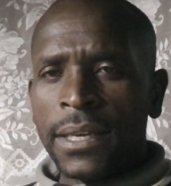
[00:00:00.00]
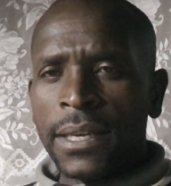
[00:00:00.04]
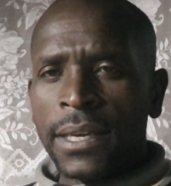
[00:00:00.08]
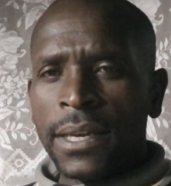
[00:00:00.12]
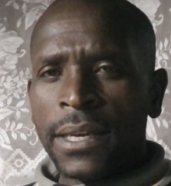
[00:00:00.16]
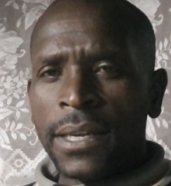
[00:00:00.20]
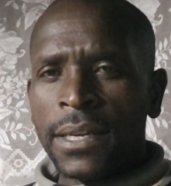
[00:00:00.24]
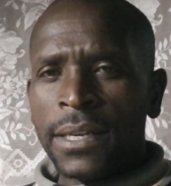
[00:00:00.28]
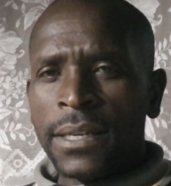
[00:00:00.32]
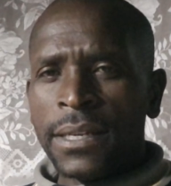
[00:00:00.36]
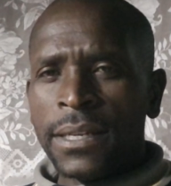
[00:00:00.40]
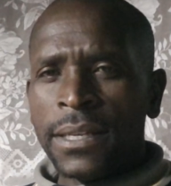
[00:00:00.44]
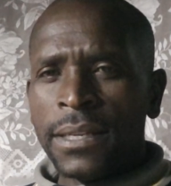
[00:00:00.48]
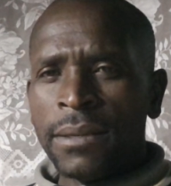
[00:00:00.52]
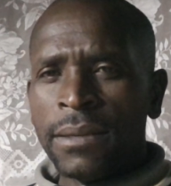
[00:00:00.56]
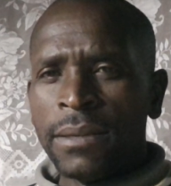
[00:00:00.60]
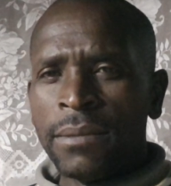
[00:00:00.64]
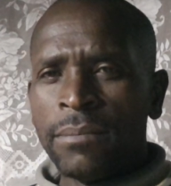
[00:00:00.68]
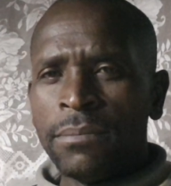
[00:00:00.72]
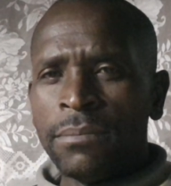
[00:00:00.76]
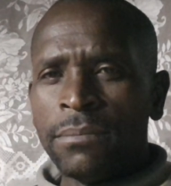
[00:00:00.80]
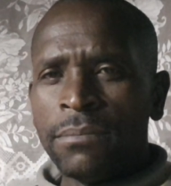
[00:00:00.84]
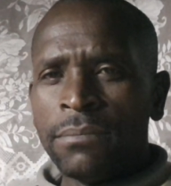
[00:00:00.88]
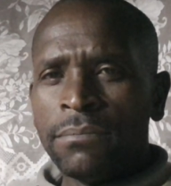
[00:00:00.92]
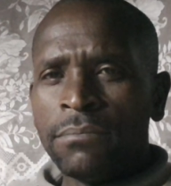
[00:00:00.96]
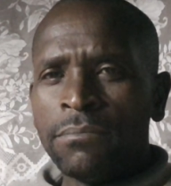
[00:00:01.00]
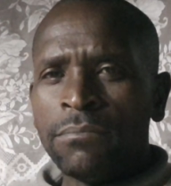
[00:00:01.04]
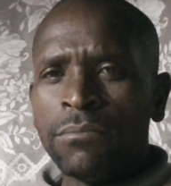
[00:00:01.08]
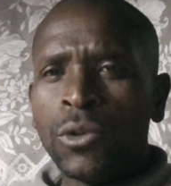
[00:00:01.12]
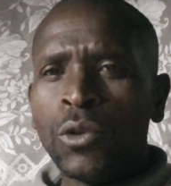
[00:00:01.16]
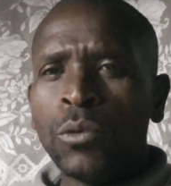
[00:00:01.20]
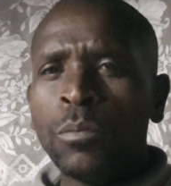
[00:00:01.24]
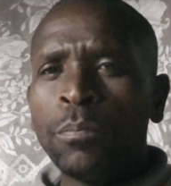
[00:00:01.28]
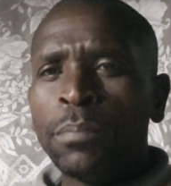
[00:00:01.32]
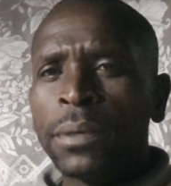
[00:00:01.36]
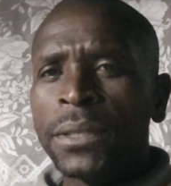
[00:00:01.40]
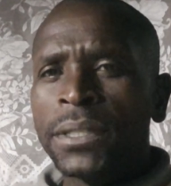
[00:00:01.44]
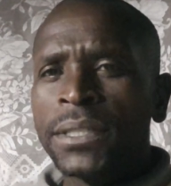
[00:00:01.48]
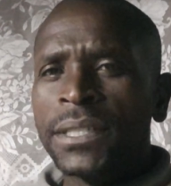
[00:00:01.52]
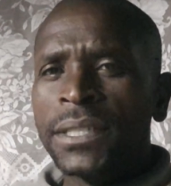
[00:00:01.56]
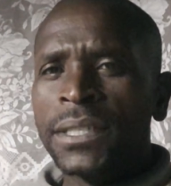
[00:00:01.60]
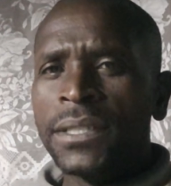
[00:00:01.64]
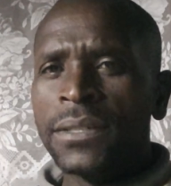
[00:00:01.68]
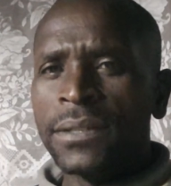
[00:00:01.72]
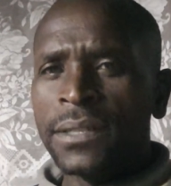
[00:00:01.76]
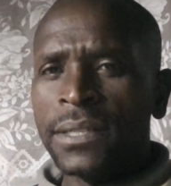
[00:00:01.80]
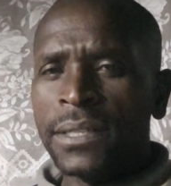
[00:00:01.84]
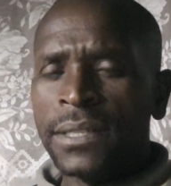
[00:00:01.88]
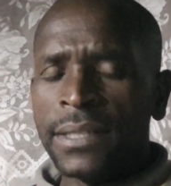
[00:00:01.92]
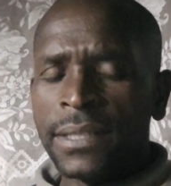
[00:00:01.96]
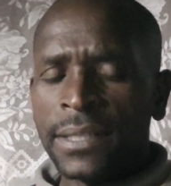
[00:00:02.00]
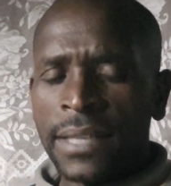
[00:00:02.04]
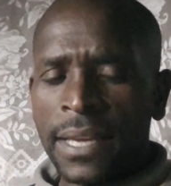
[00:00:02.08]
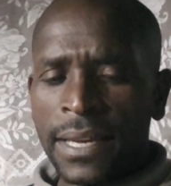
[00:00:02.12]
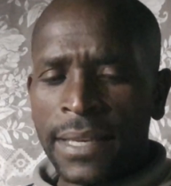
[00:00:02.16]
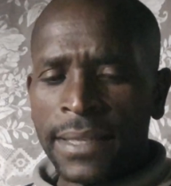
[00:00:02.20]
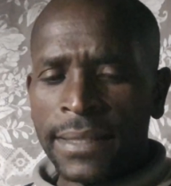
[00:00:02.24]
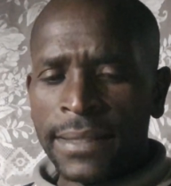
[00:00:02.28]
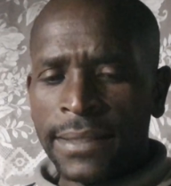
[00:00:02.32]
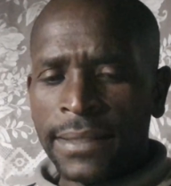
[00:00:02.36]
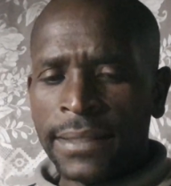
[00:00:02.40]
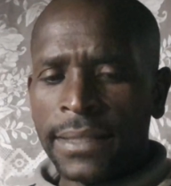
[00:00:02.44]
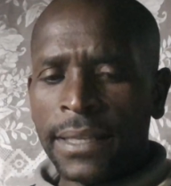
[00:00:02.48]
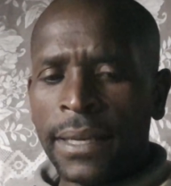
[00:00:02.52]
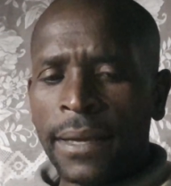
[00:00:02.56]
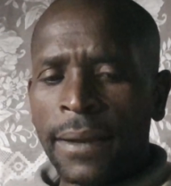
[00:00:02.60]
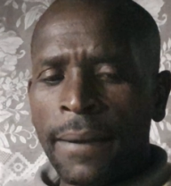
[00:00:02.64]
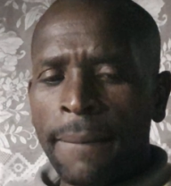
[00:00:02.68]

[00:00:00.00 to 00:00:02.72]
and more particularly in science.